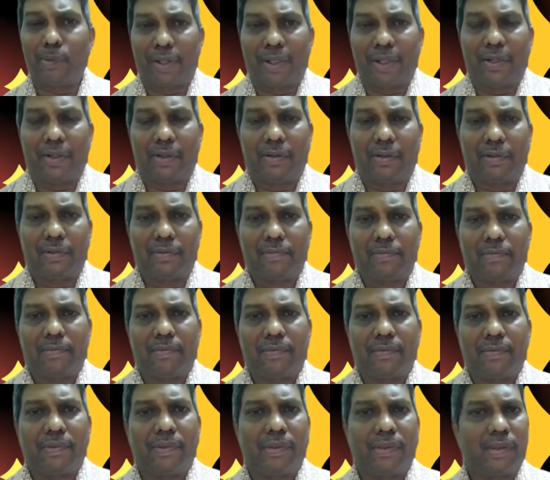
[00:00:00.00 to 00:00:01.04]
way
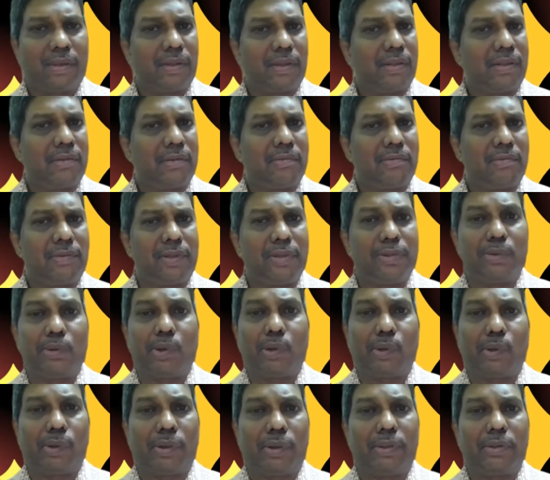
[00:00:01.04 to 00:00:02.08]
is
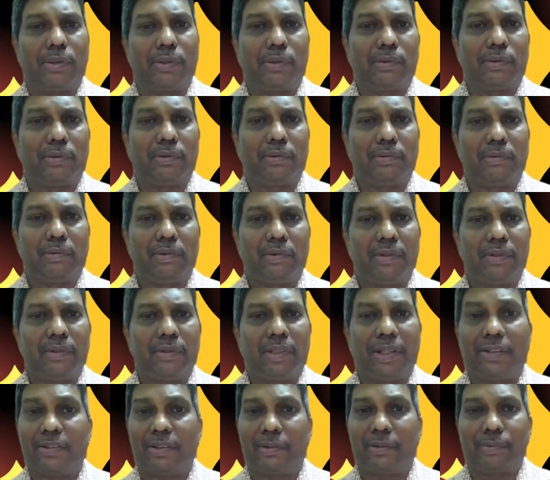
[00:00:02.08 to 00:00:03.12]
not going to
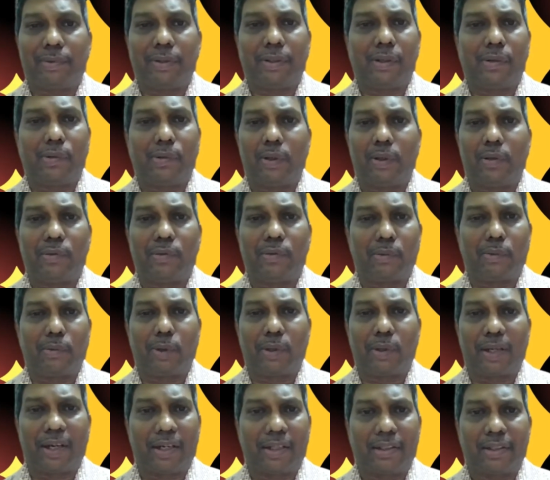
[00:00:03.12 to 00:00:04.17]
take something away from your
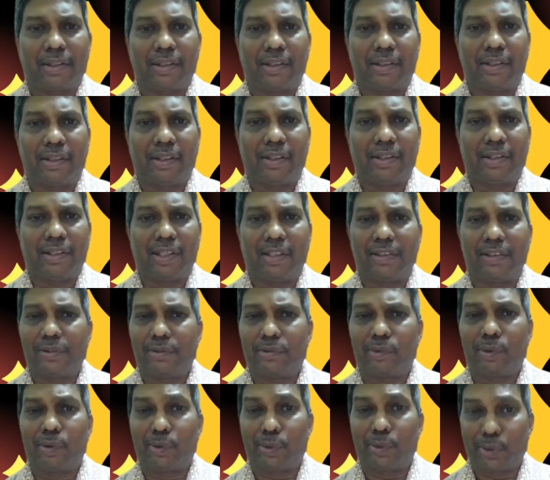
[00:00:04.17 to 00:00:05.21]
character. It
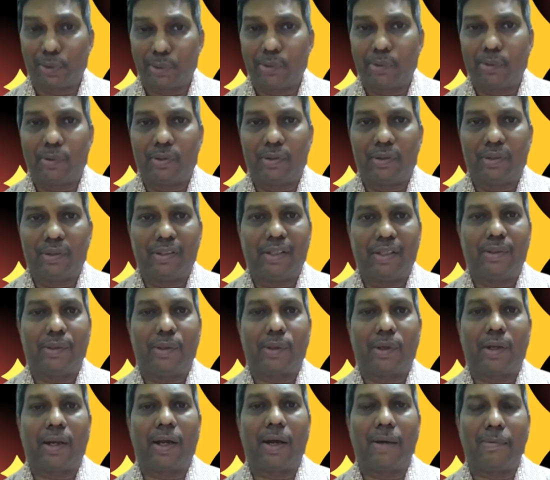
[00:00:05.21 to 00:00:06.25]
just will show that
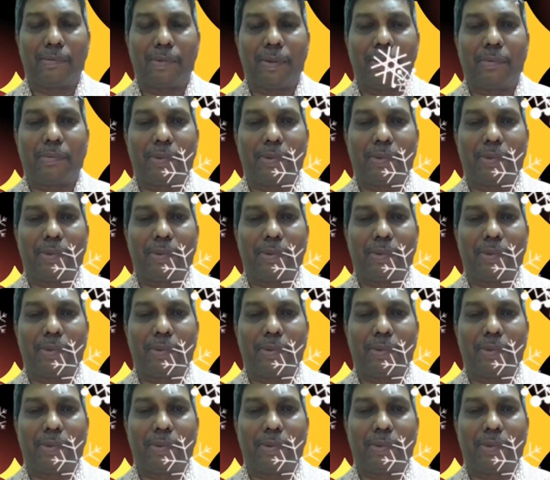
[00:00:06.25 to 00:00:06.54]
you're a humble